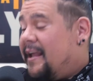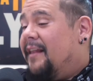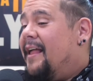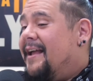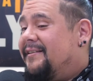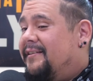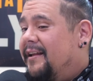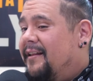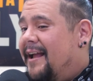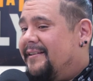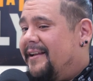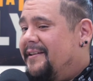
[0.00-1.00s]
That
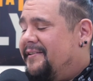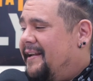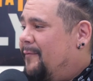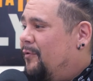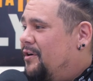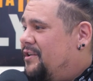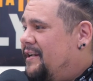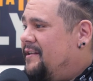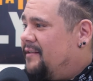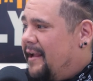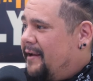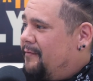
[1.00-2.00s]
last end scene where
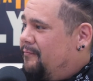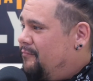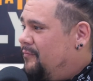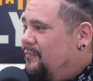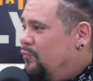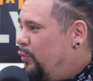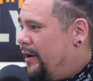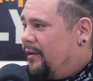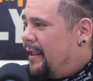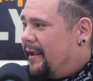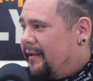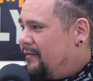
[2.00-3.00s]
she's like
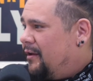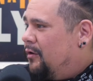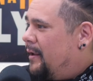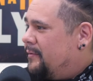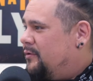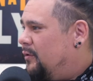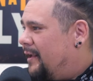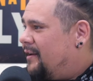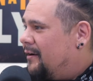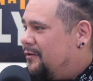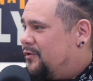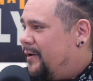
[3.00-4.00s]
read like doing
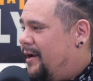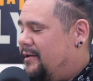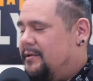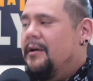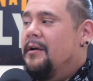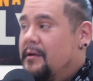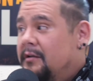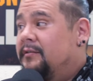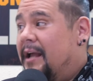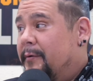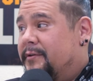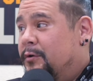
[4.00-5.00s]
like Doctor Strange.
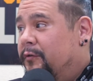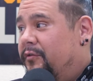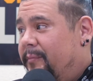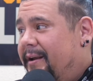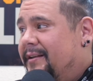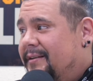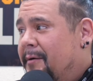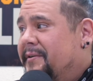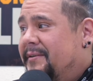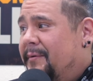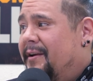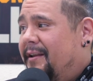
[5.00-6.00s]
That was cool for me. So I
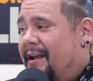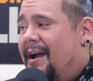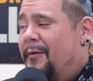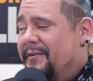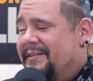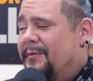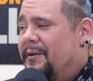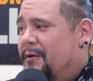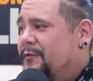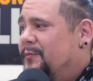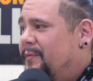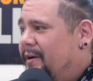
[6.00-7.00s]
want to see where I want to see where it
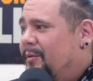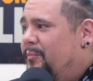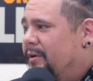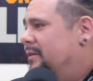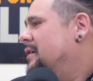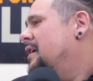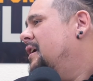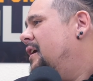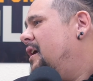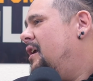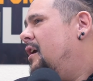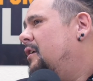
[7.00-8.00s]
goes from there. But
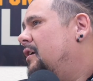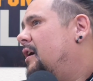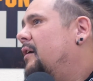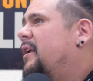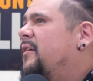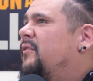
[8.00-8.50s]
and I don't know. I'll